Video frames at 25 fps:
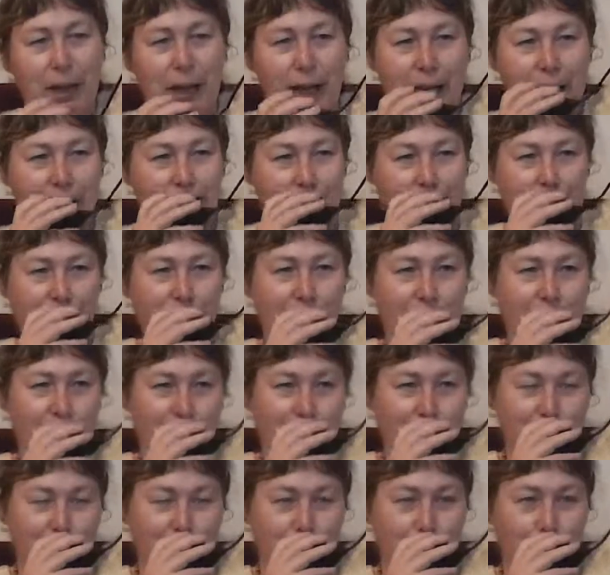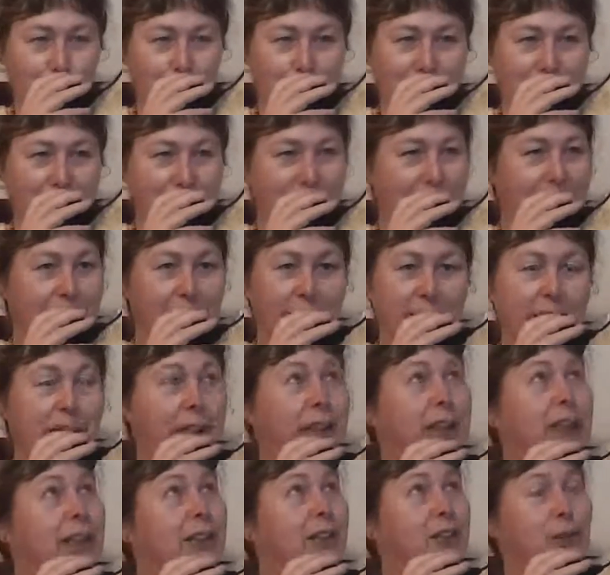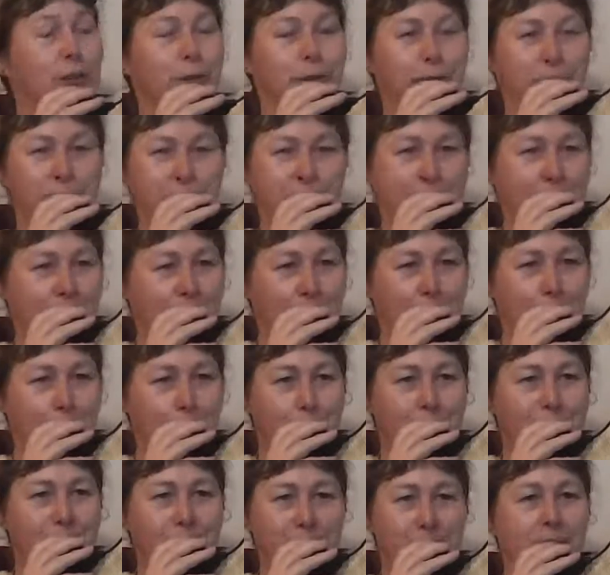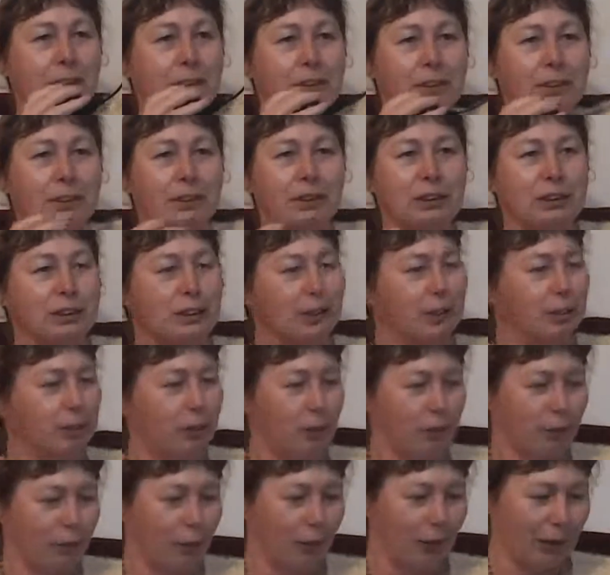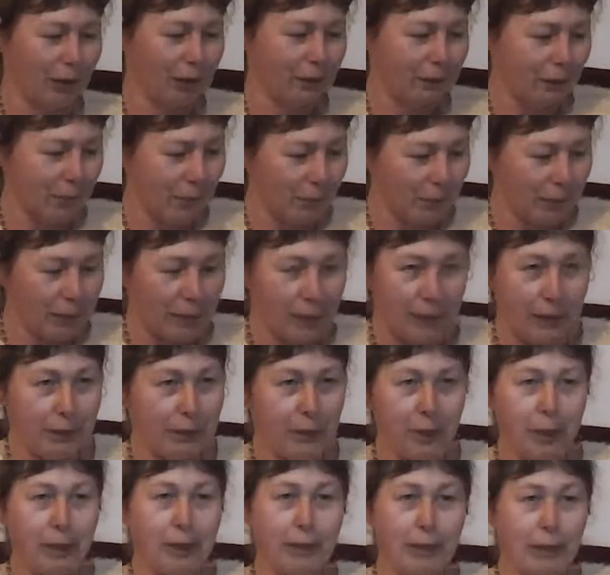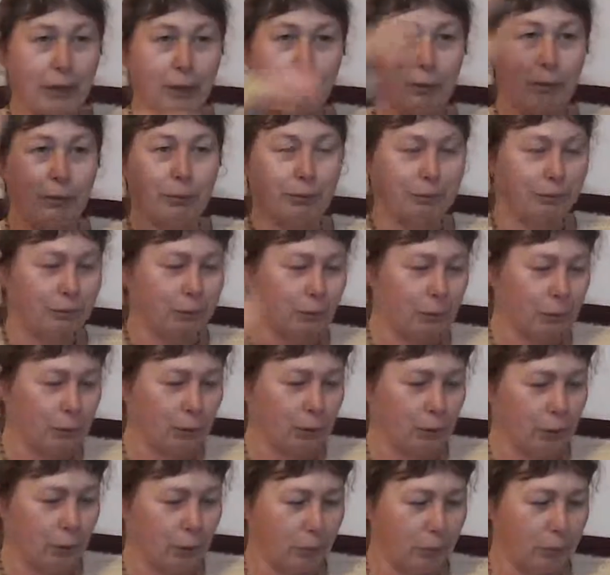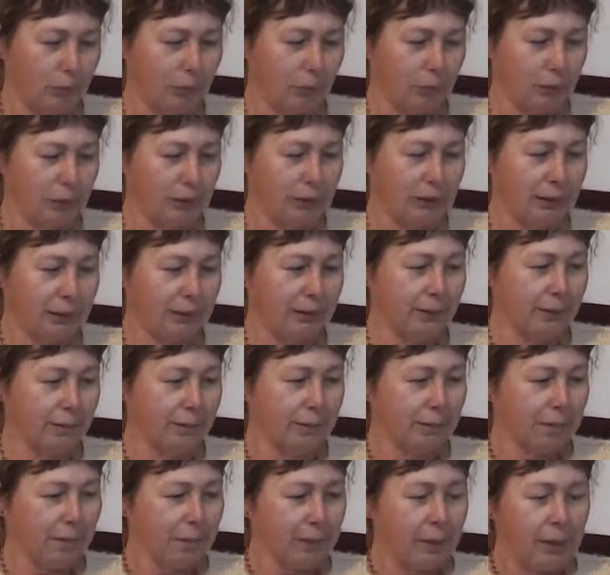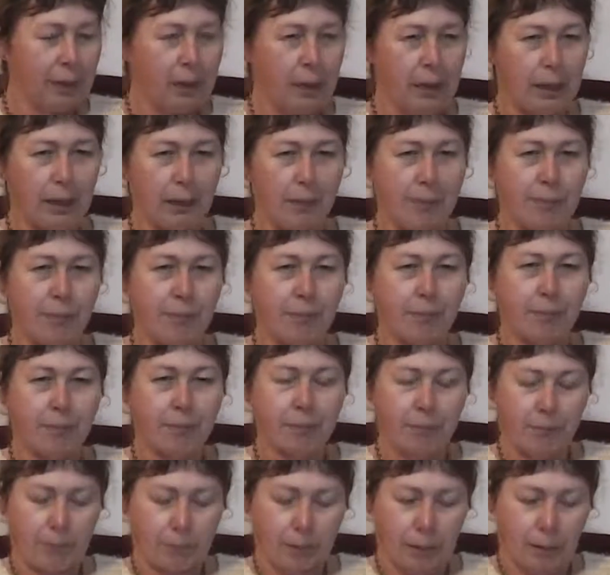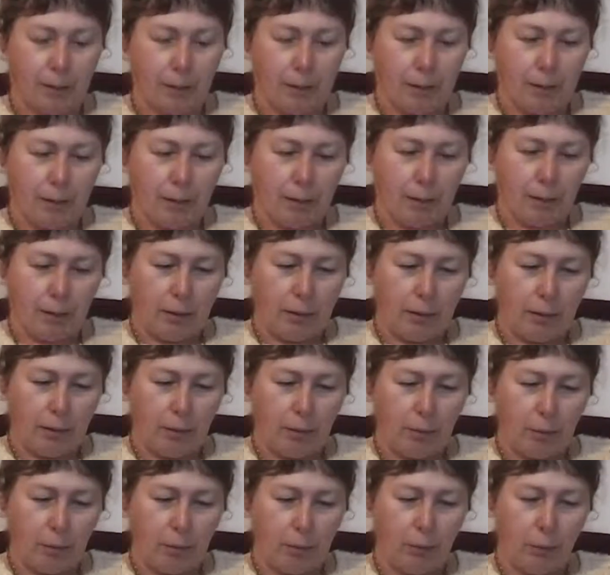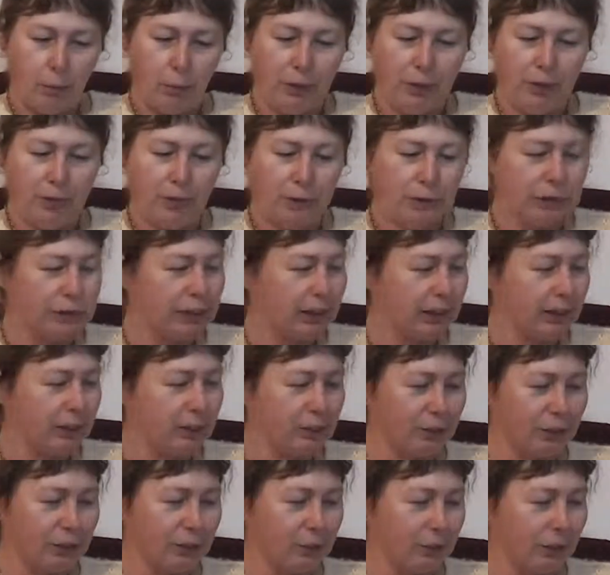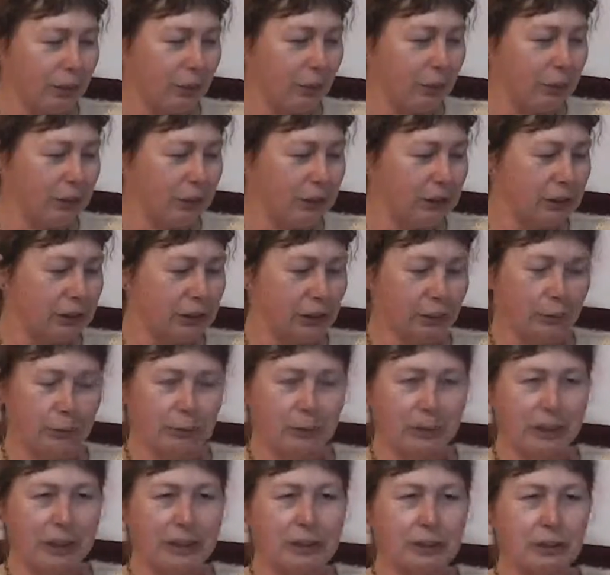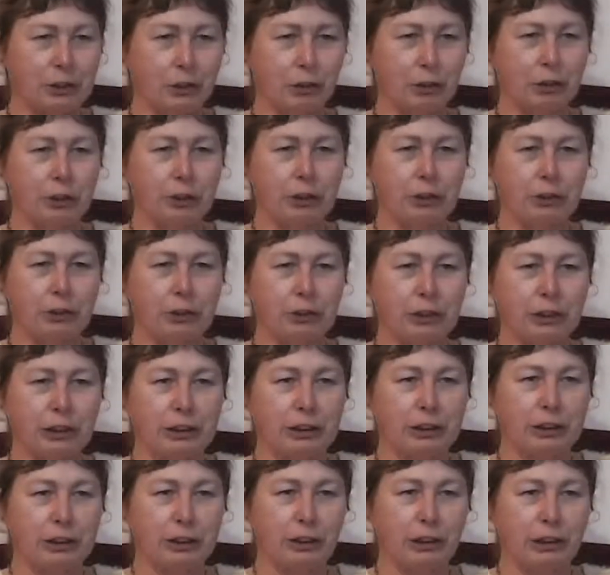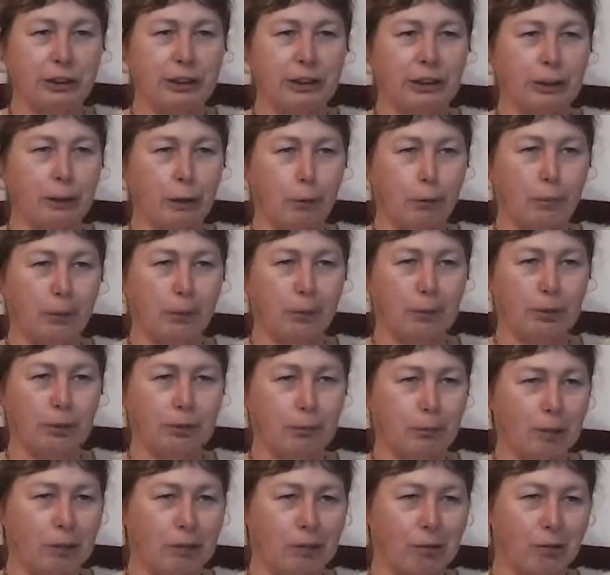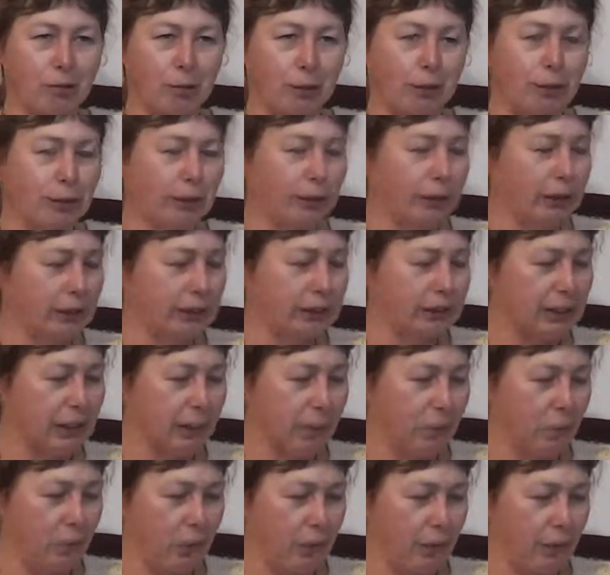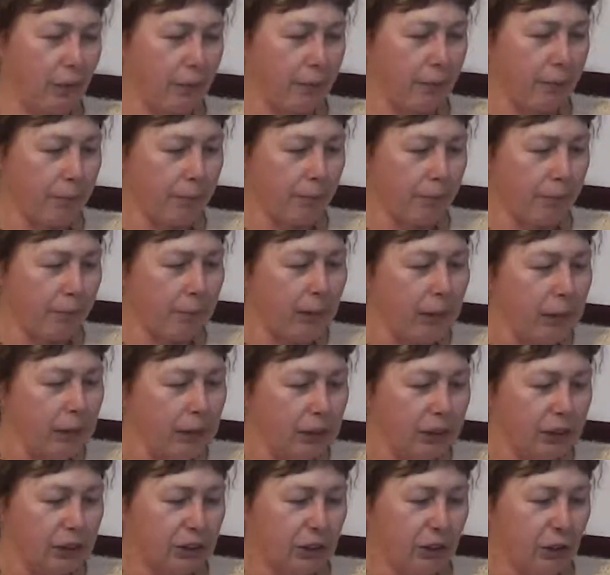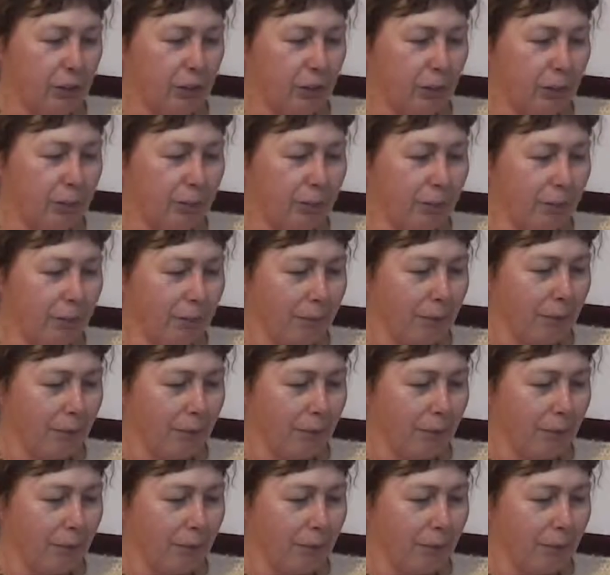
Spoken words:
and talk down here. There gives you another half a metre so of height, and that could be what you need. But when I first started transmitting with this, it was less good than using the tiny little built-in microphone that these come with. So,